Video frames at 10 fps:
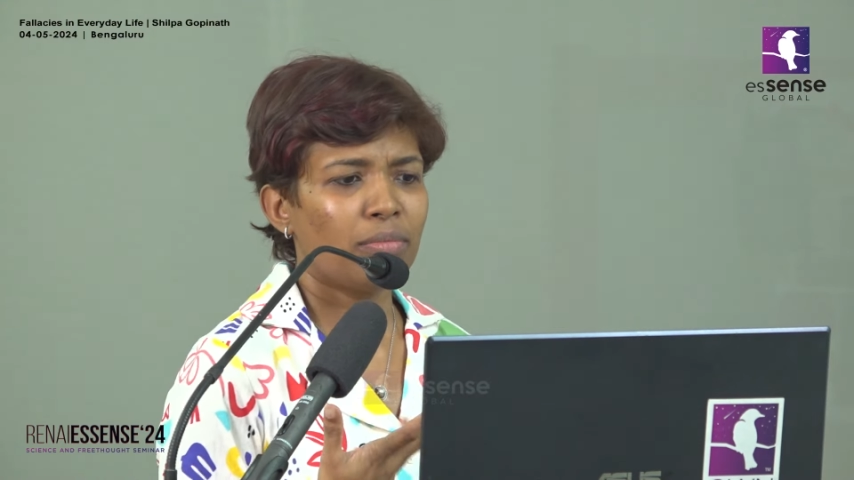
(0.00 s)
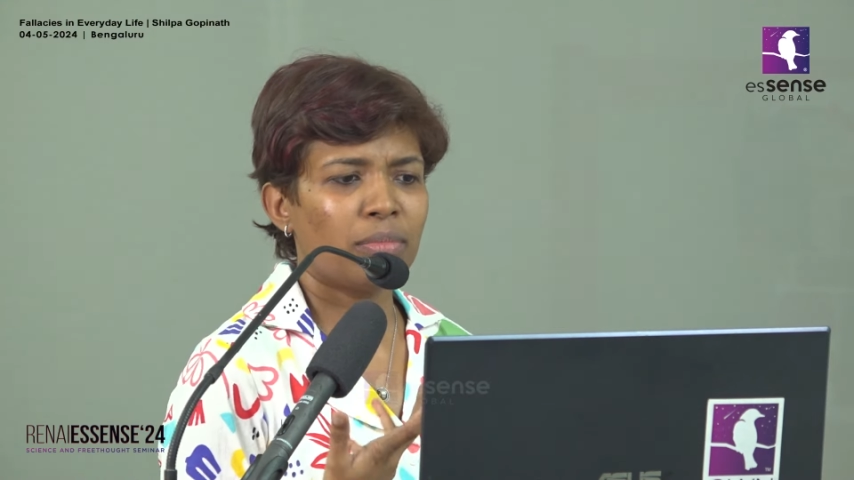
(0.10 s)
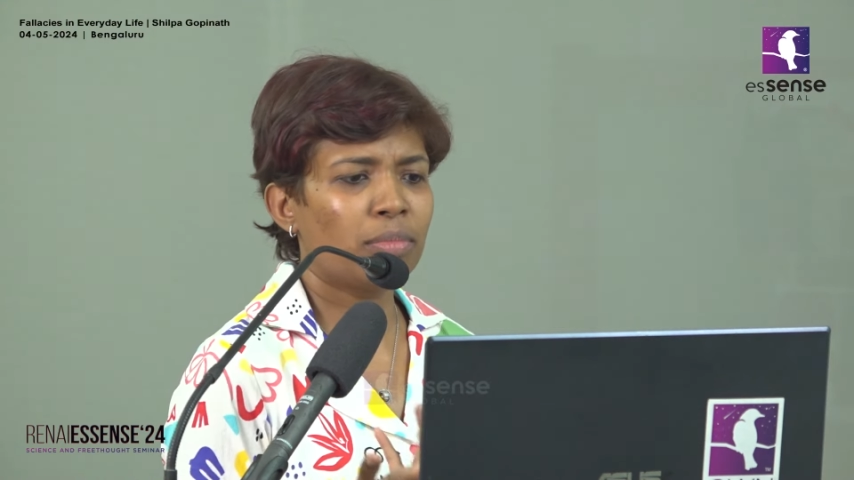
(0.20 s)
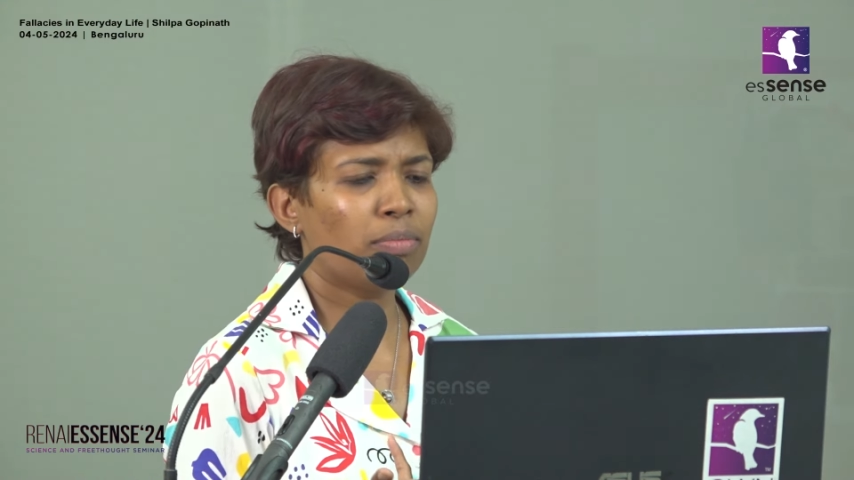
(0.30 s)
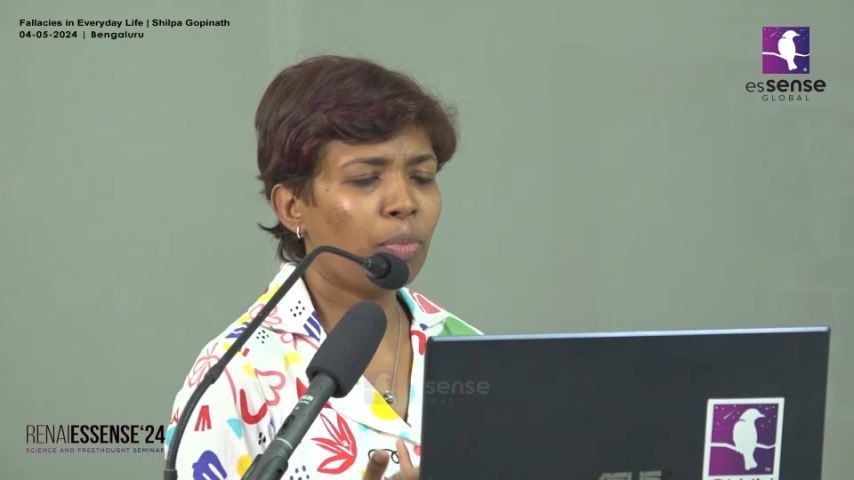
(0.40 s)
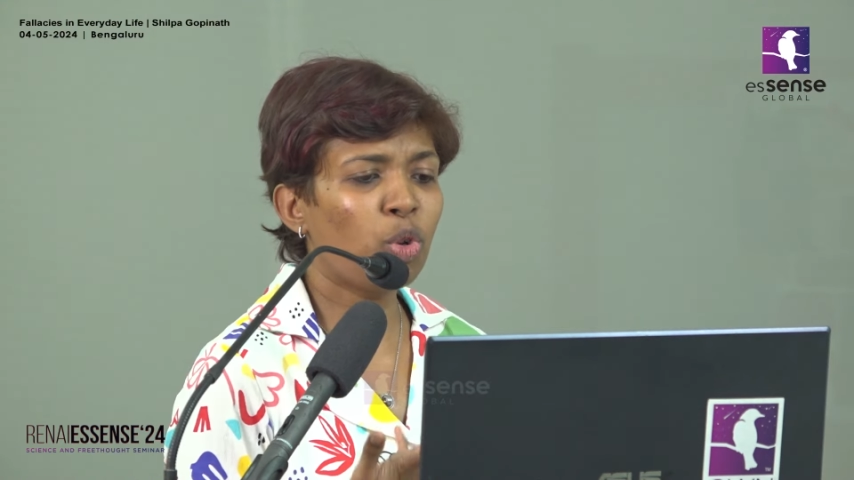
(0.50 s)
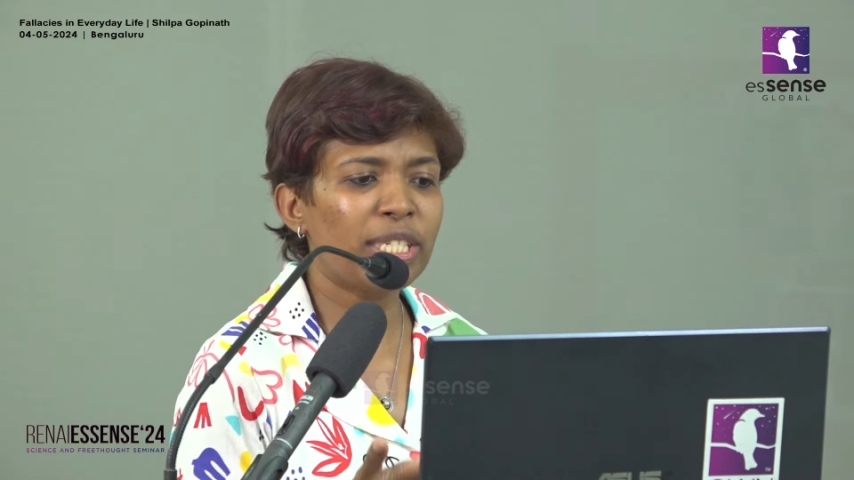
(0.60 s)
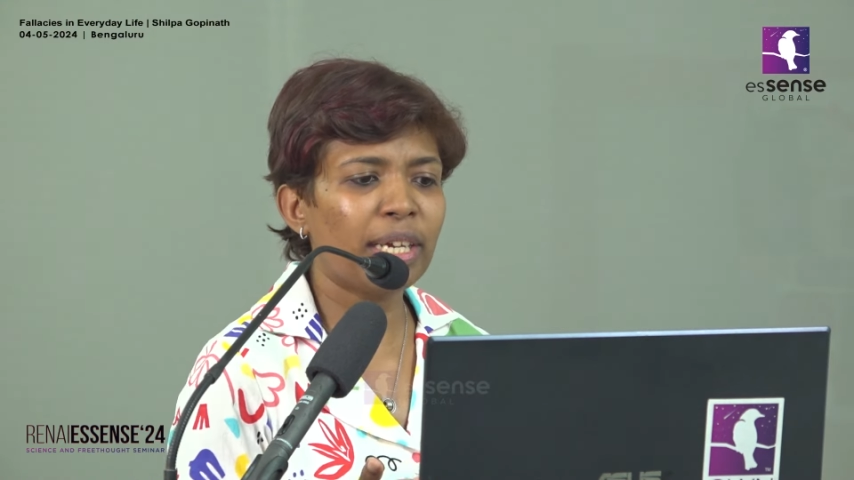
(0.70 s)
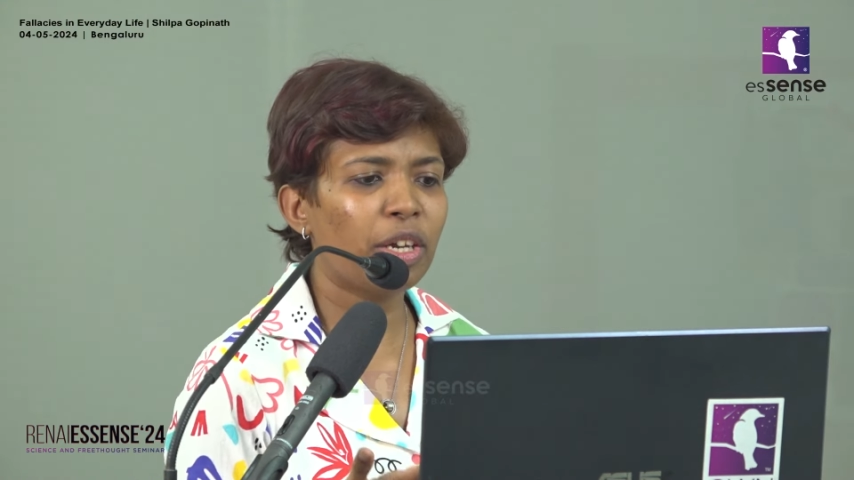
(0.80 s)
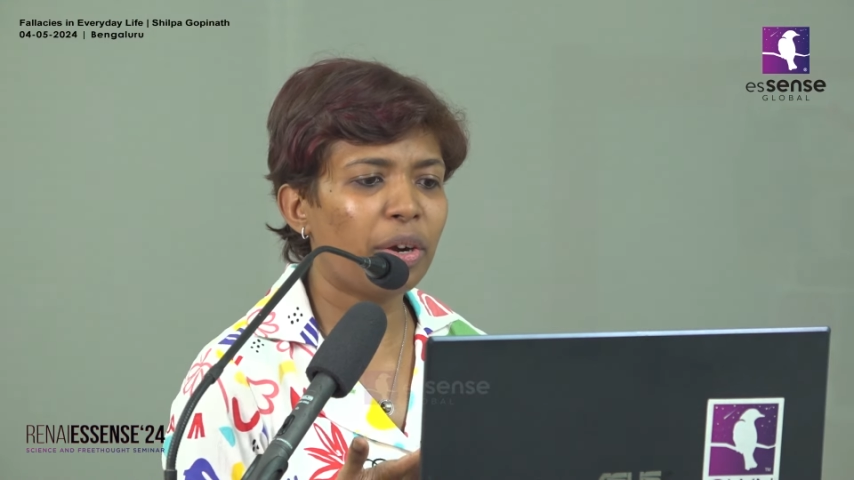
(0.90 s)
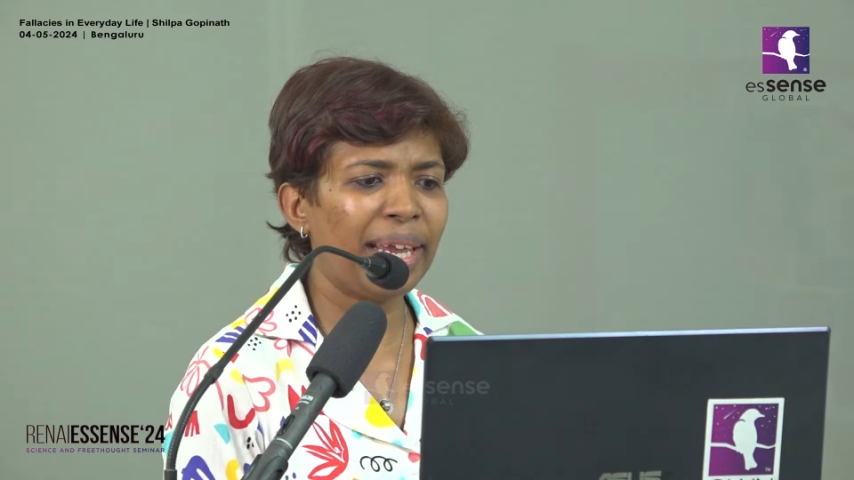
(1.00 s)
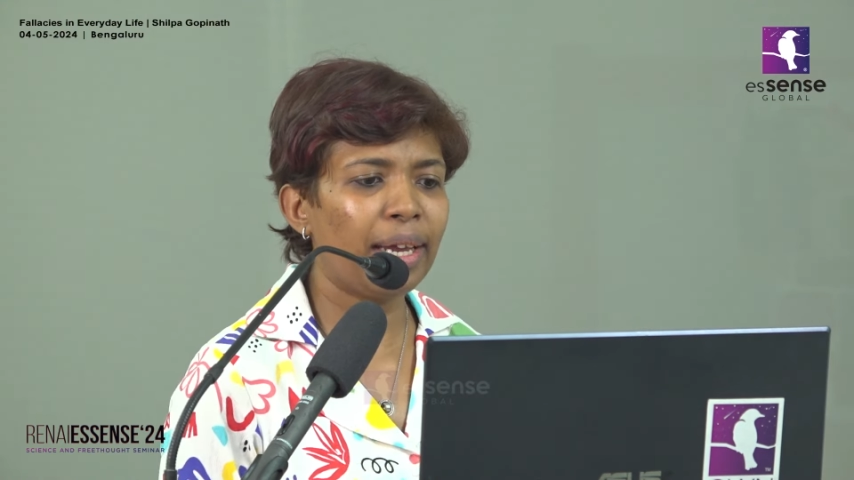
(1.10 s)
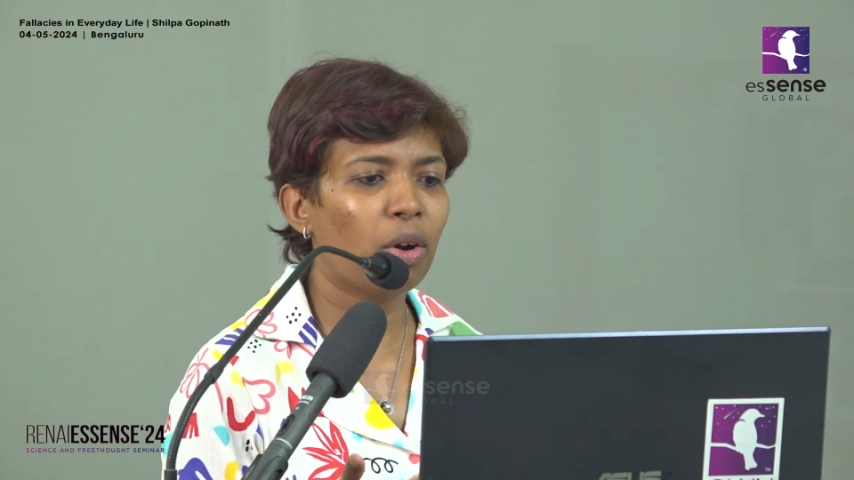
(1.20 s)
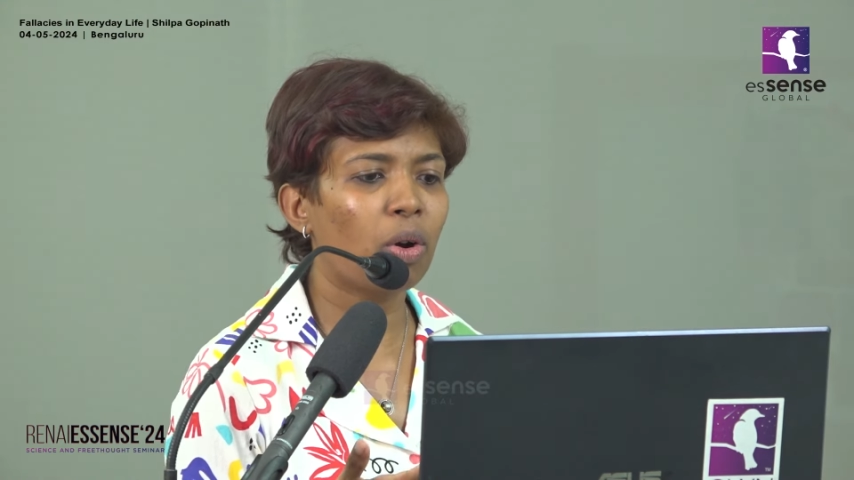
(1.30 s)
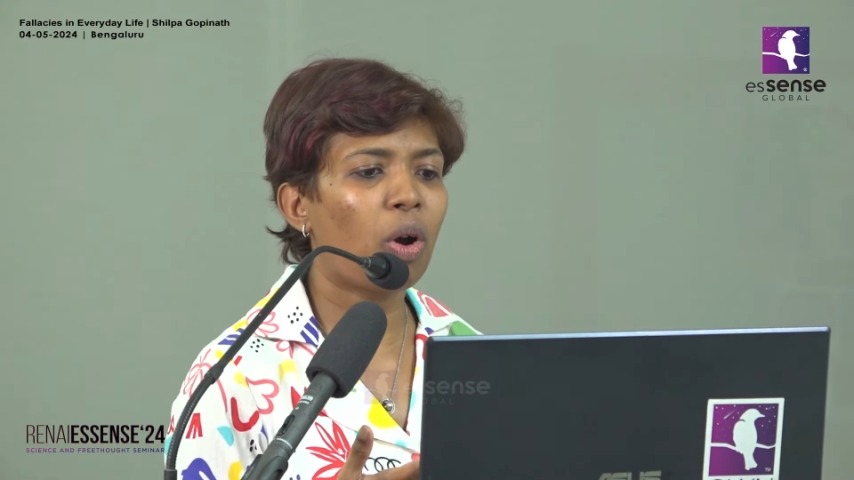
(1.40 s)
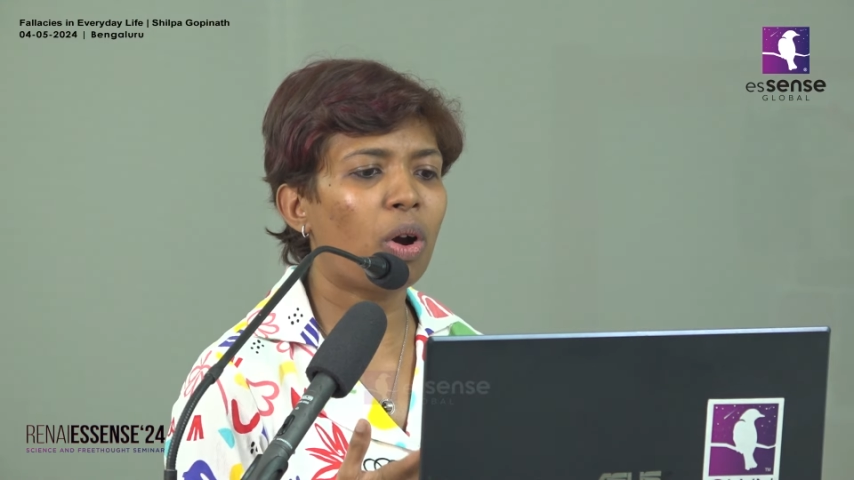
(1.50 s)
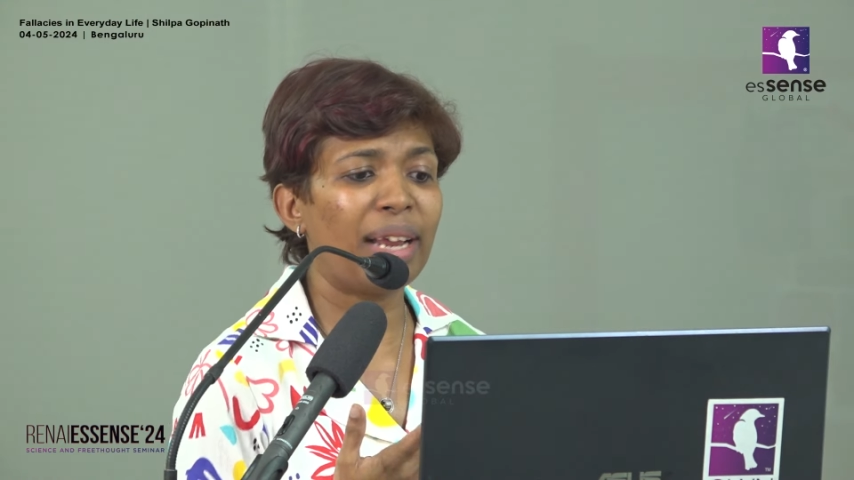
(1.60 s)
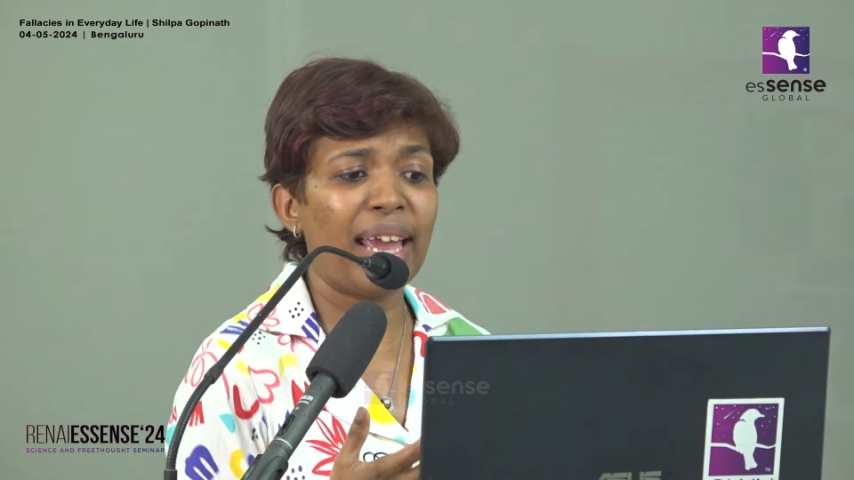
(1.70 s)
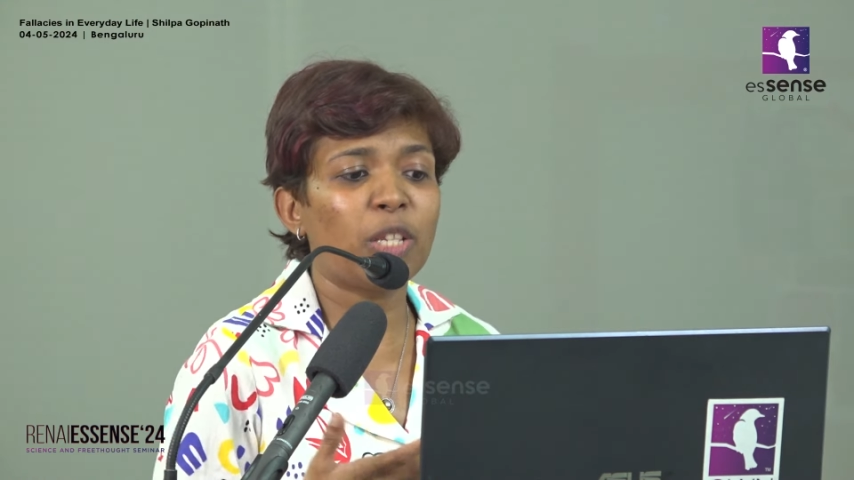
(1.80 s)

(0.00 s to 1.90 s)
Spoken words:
boosting your ego or